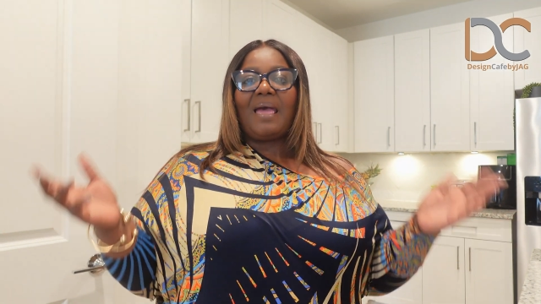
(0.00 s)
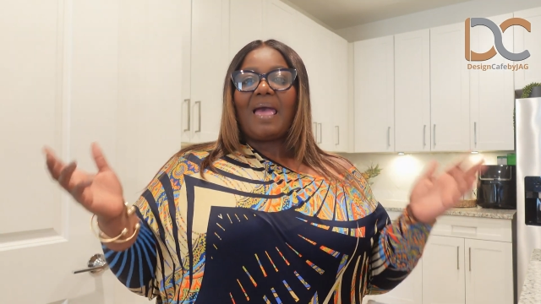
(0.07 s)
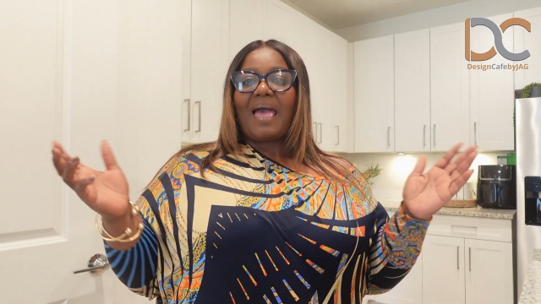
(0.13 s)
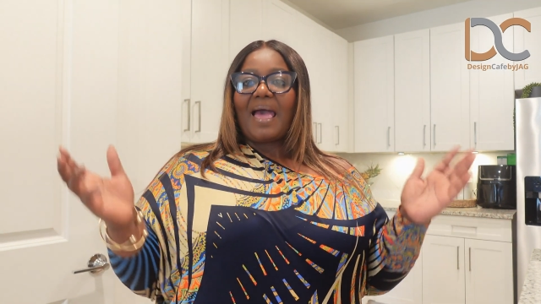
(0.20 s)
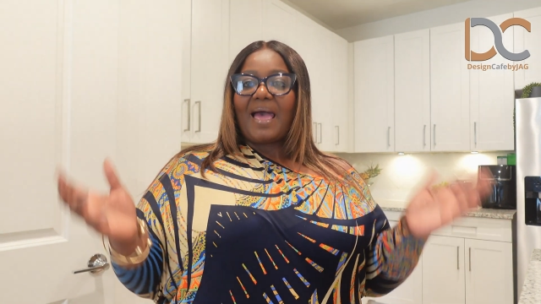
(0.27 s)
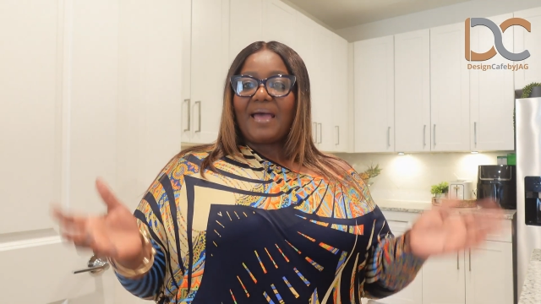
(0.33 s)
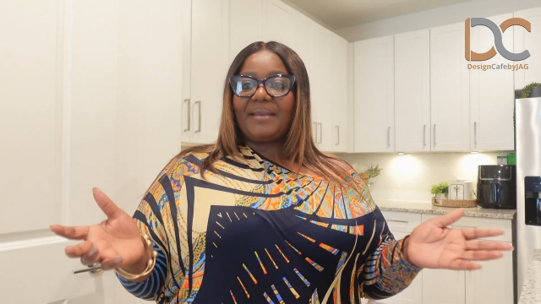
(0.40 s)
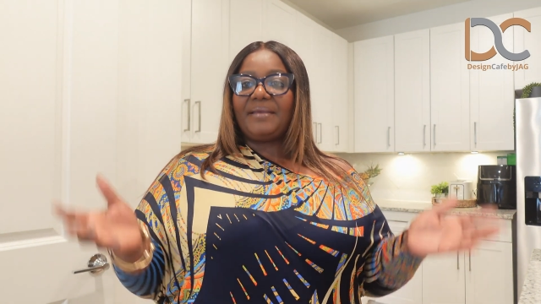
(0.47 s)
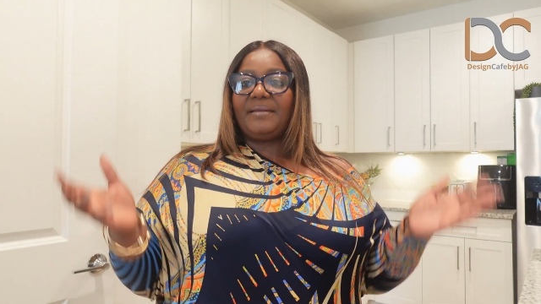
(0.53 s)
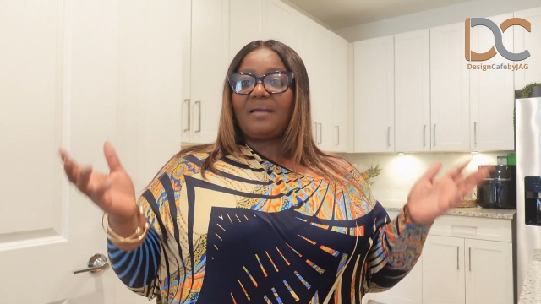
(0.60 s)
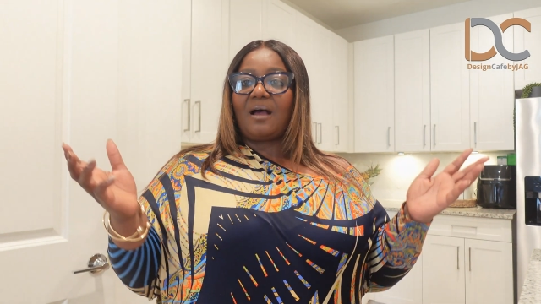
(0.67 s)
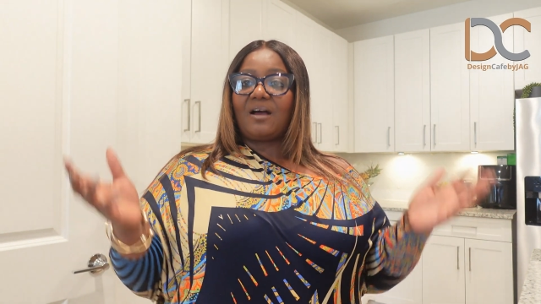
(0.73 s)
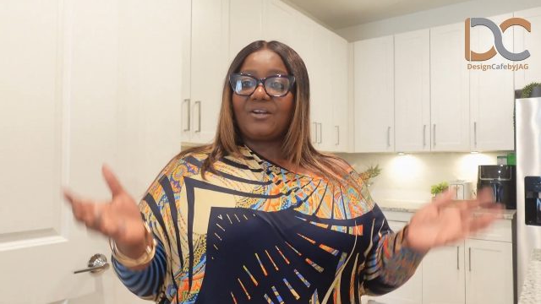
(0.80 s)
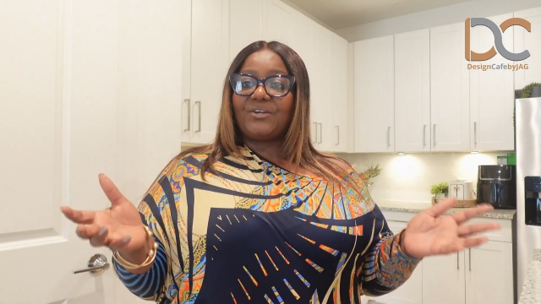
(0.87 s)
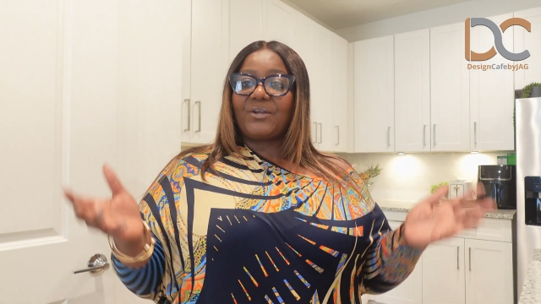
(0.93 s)
adding
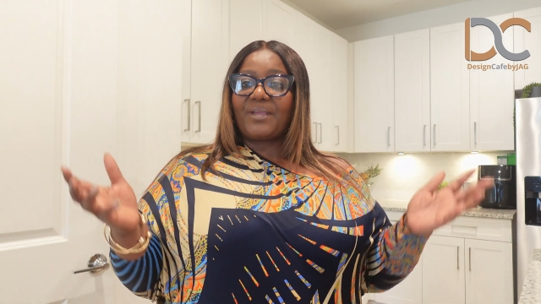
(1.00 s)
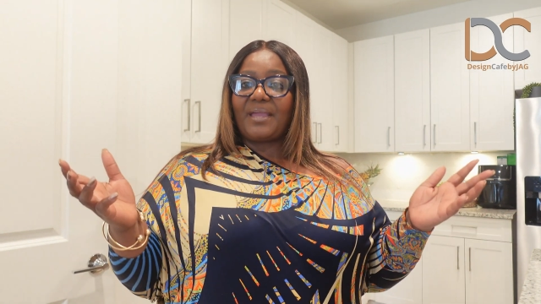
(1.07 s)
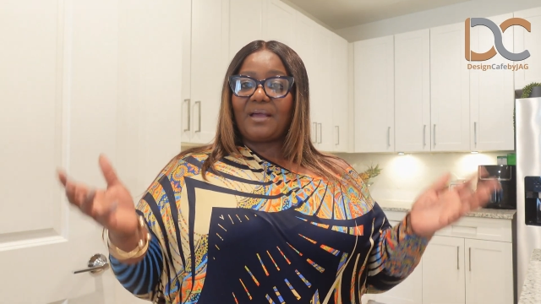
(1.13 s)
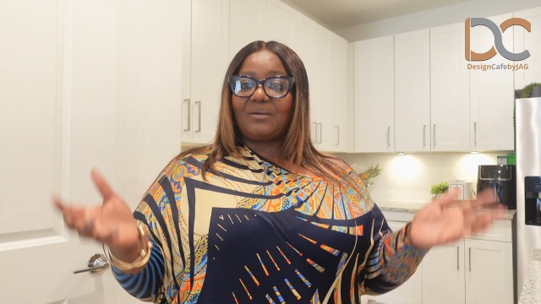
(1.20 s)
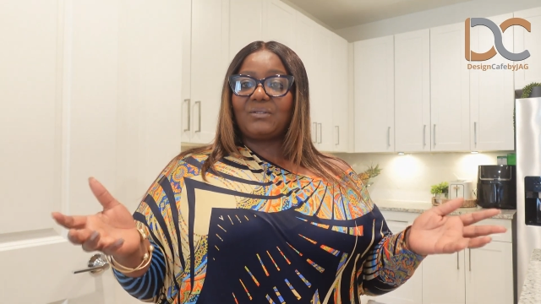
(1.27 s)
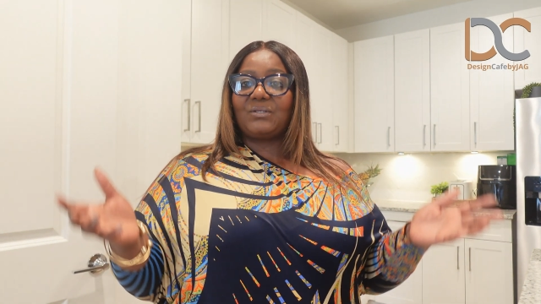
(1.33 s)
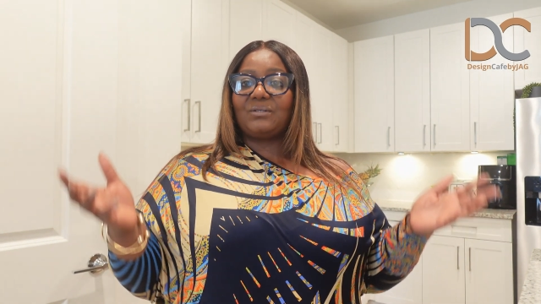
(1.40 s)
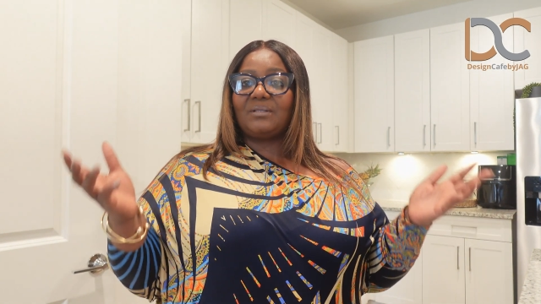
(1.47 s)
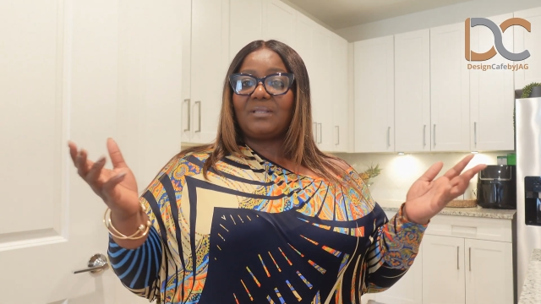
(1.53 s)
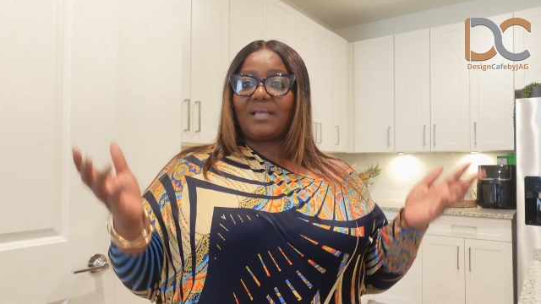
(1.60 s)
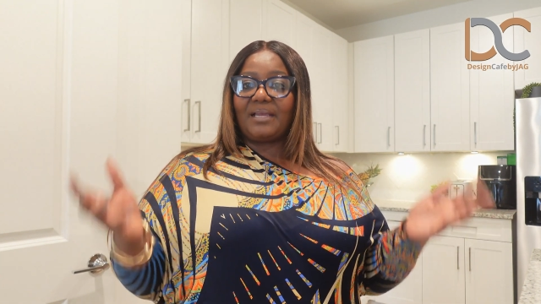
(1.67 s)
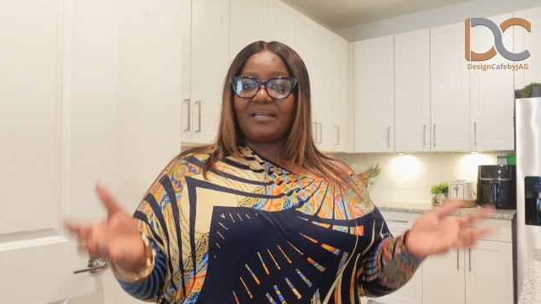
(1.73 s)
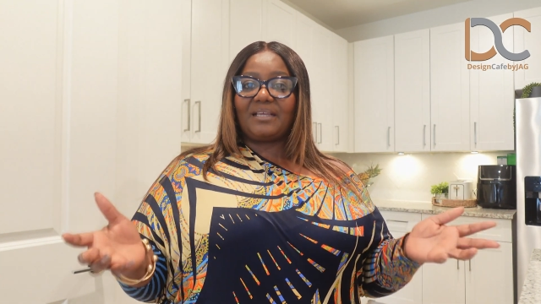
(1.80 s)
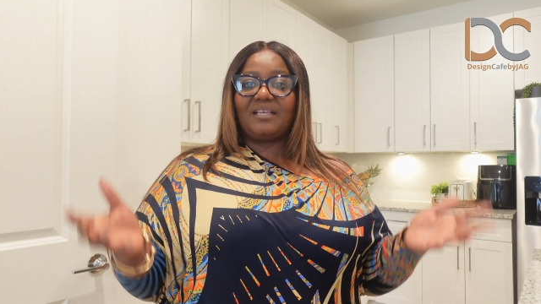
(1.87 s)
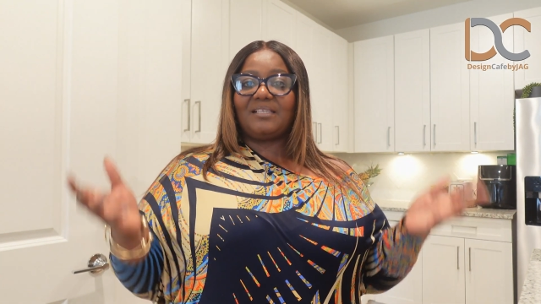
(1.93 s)
under-counter
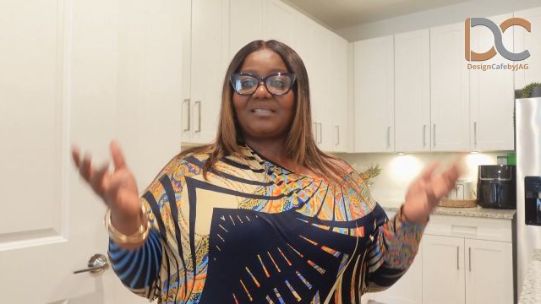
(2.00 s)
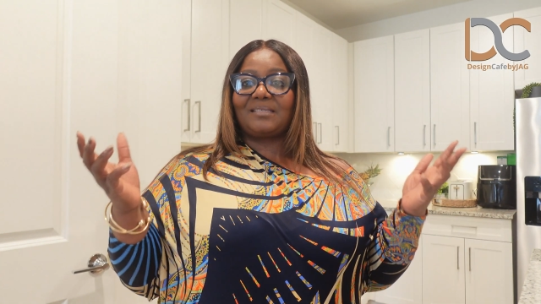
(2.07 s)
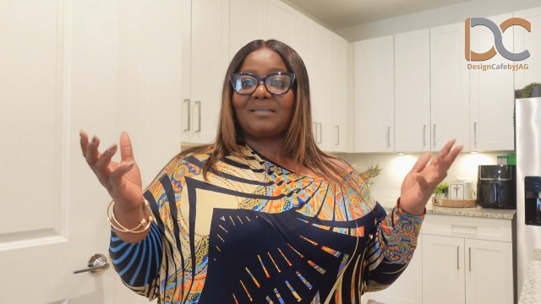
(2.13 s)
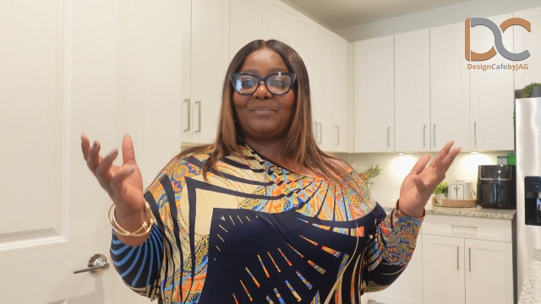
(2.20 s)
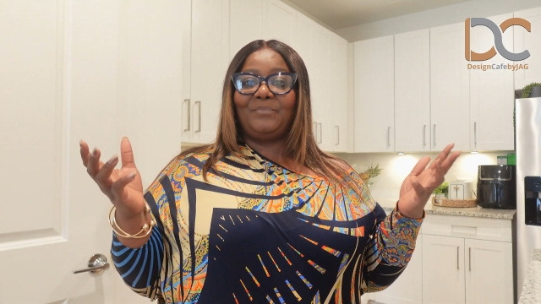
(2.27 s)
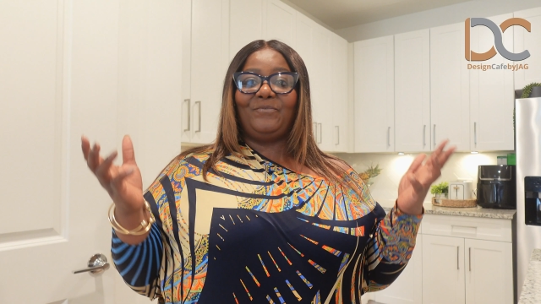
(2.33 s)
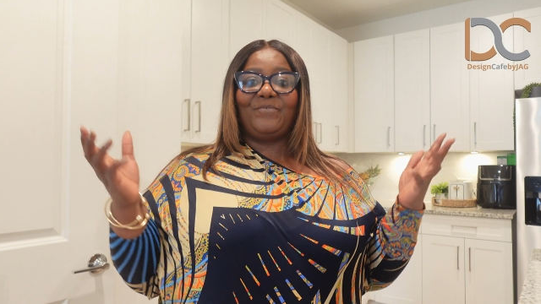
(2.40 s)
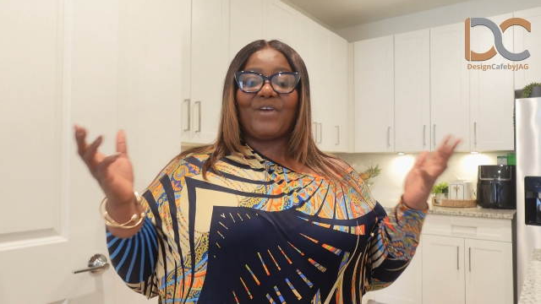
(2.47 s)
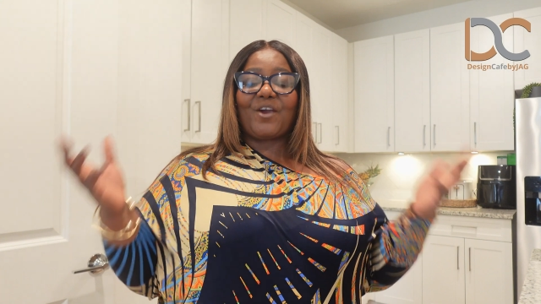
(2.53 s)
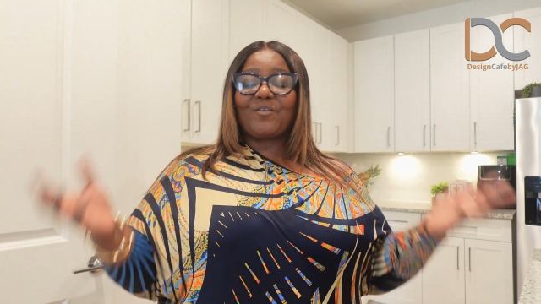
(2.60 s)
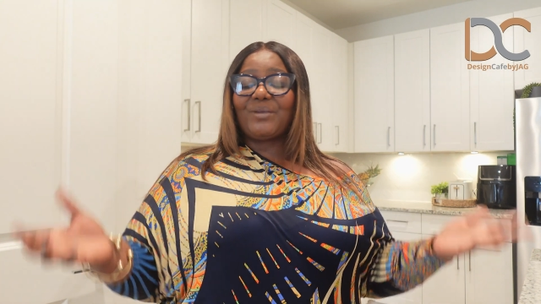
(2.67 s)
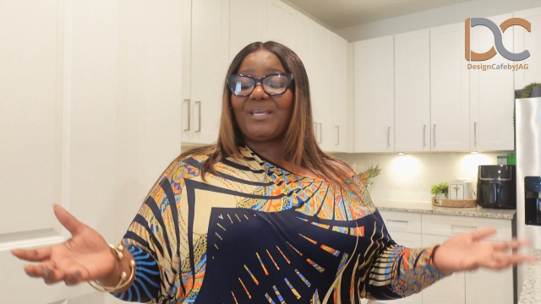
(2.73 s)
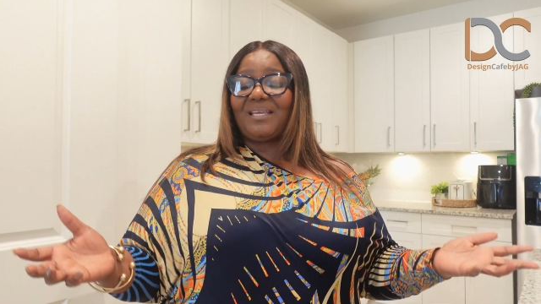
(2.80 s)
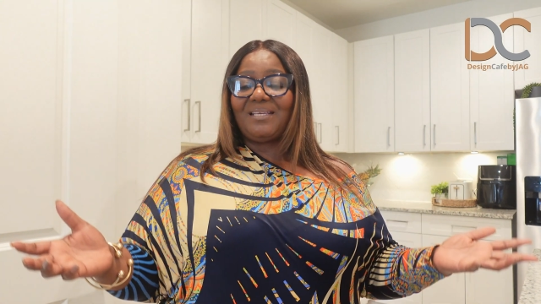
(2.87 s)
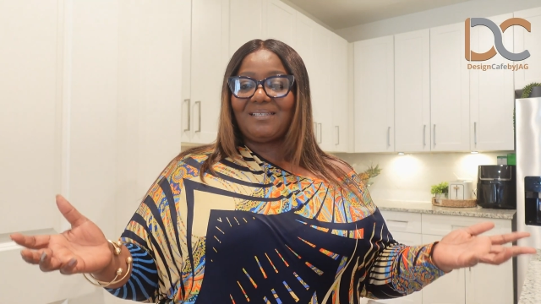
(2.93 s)
light is
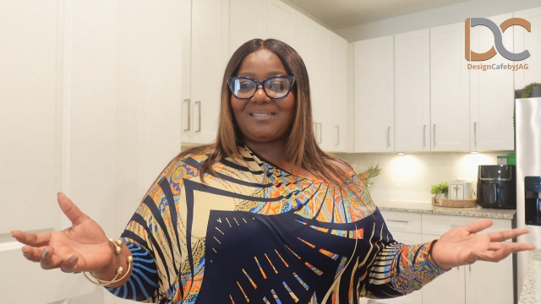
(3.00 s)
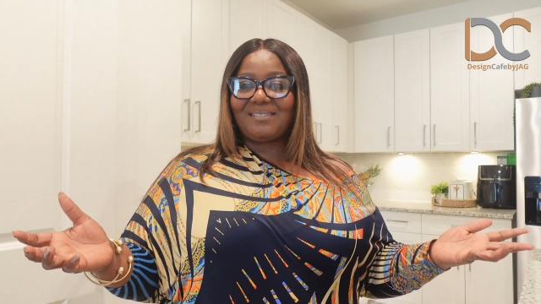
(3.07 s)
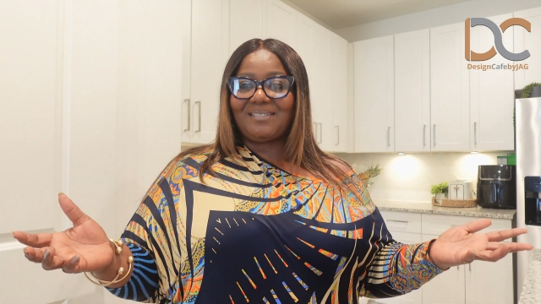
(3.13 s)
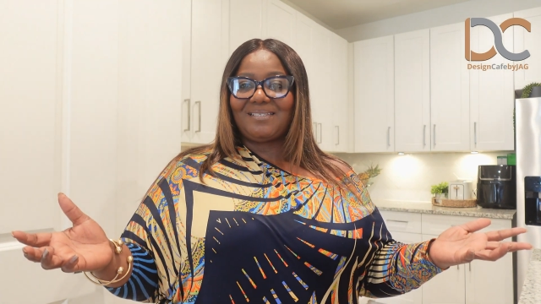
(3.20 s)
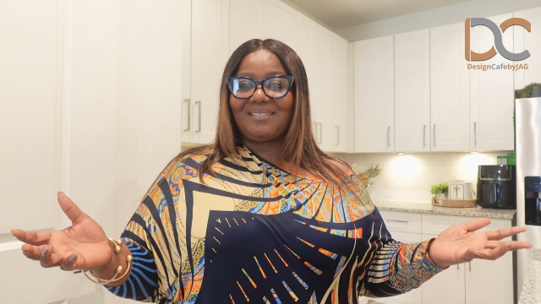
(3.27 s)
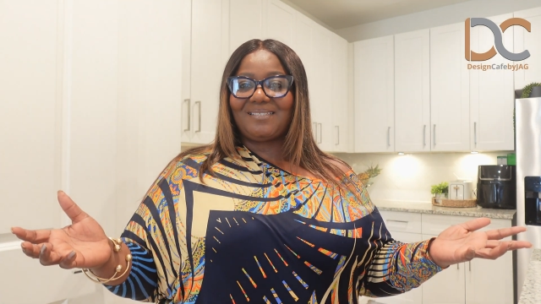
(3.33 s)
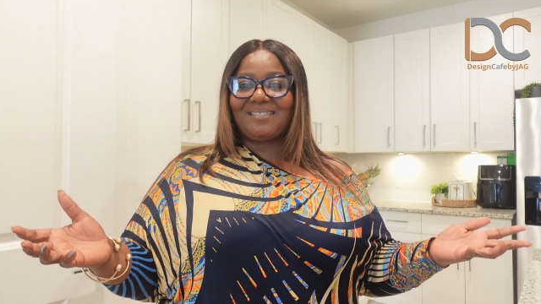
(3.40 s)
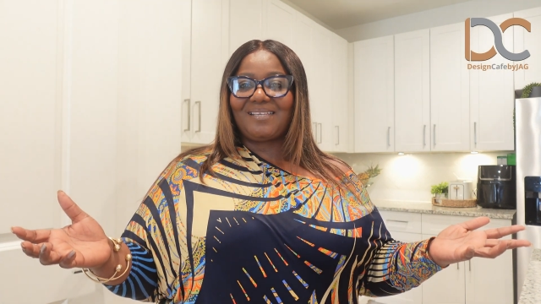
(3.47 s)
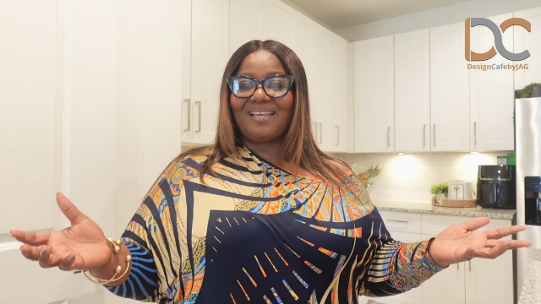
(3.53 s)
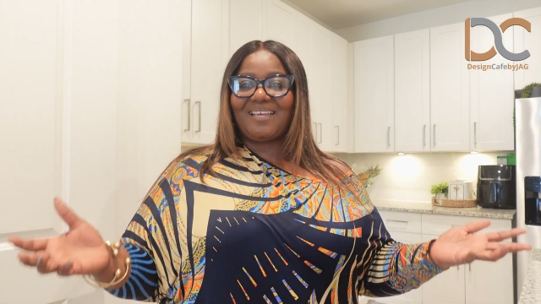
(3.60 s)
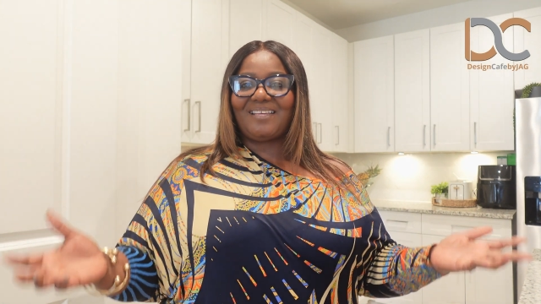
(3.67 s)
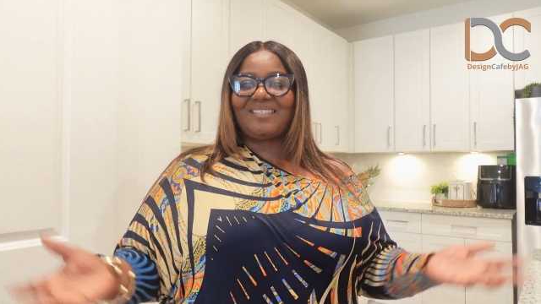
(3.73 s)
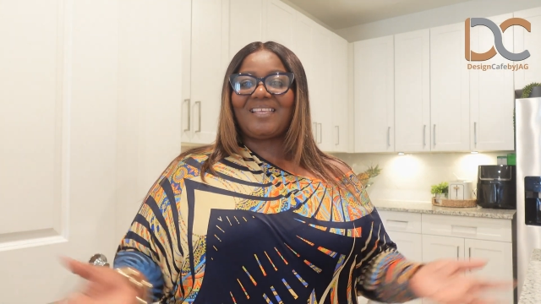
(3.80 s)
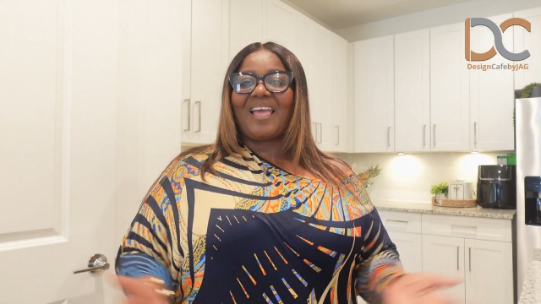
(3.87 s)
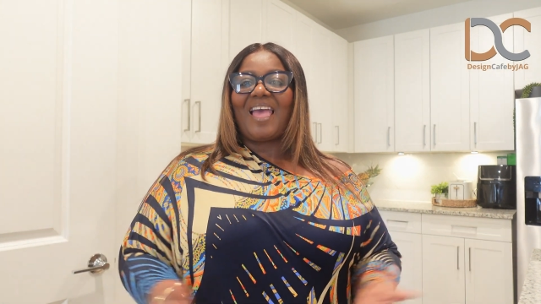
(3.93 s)
very easy these
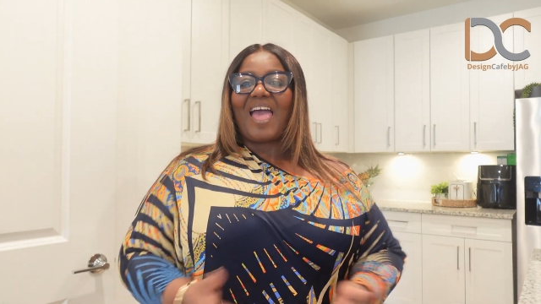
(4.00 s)
days,